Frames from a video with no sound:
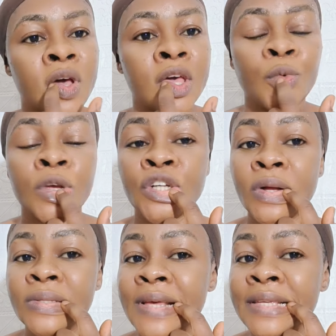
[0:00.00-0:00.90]
oil which
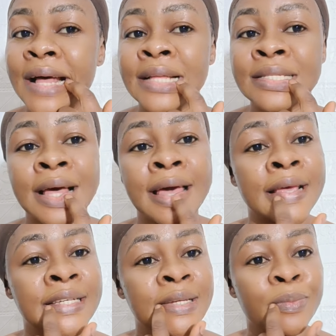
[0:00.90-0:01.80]
contains
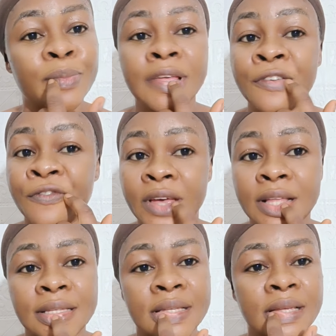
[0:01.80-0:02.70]
anti-aging
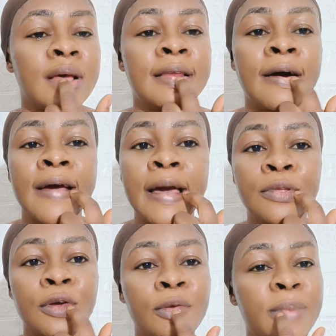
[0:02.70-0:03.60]
effects that will
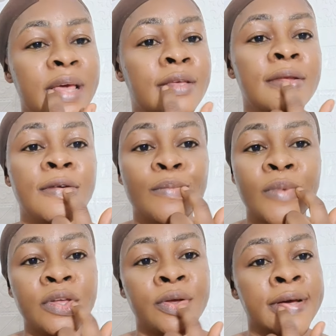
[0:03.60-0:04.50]
help to make you look
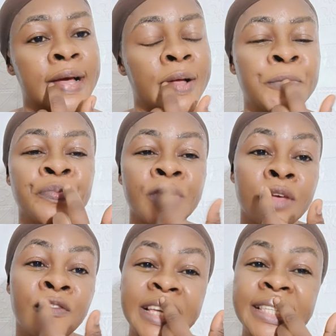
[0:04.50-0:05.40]
more younger
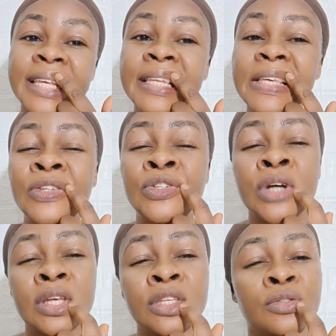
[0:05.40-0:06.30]
vaseline is
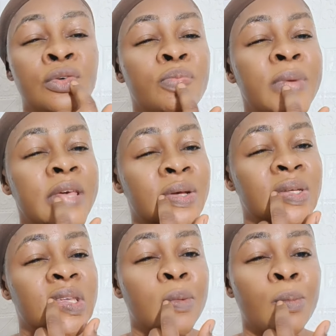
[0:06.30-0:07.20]
just to make
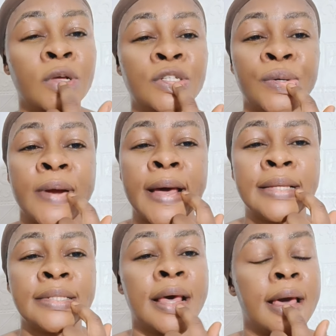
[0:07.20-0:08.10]
your skin
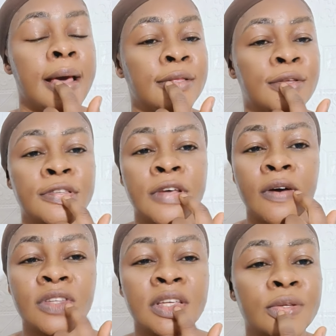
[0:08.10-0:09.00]
moisturize to
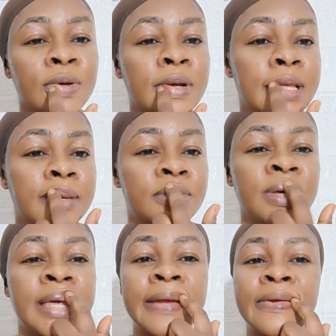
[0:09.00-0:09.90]
soften your lip
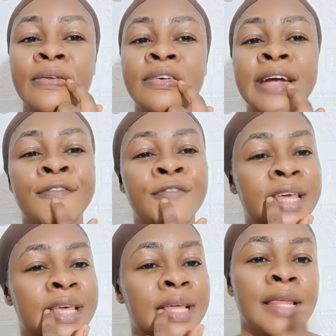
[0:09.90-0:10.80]
to get rid of dry
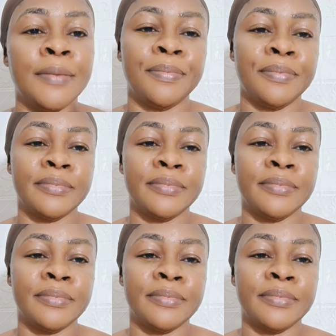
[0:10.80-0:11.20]
flaky lip